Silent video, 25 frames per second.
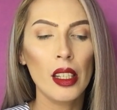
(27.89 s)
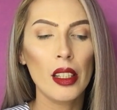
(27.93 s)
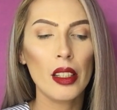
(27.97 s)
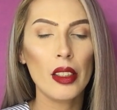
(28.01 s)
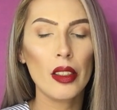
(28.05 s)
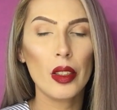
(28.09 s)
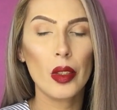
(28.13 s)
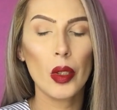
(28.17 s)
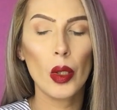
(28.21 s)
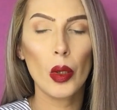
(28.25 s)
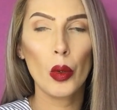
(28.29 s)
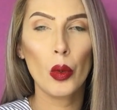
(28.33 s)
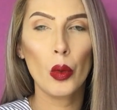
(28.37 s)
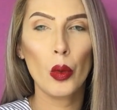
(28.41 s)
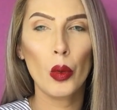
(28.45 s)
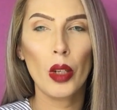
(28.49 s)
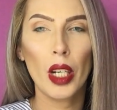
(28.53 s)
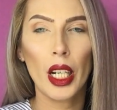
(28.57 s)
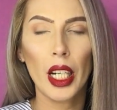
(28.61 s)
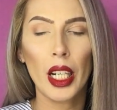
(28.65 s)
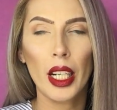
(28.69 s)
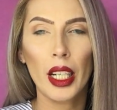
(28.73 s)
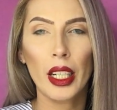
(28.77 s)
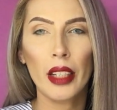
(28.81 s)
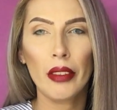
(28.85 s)
So
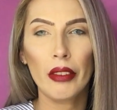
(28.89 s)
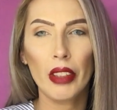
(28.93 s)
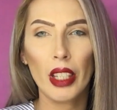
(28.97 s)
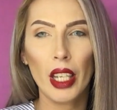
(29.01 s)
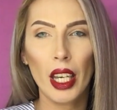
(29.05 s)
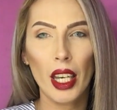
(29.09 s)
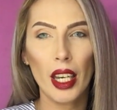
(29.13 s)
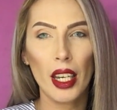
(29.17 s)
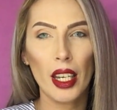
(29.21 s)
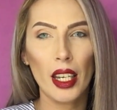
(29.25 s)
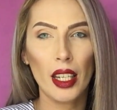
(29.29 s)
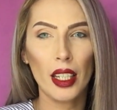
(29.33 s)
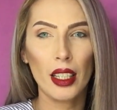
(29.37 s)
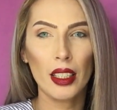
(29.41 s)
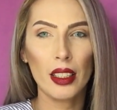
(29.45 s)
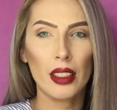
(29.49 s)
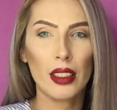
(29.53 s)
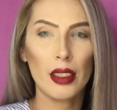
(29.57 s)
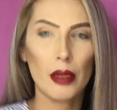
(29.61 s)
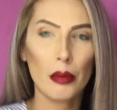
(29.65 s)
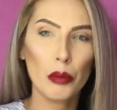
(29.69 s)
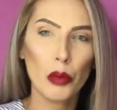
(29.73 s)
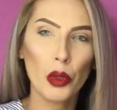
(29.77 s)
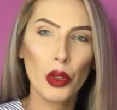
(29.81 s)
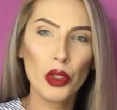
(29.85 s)
I've had,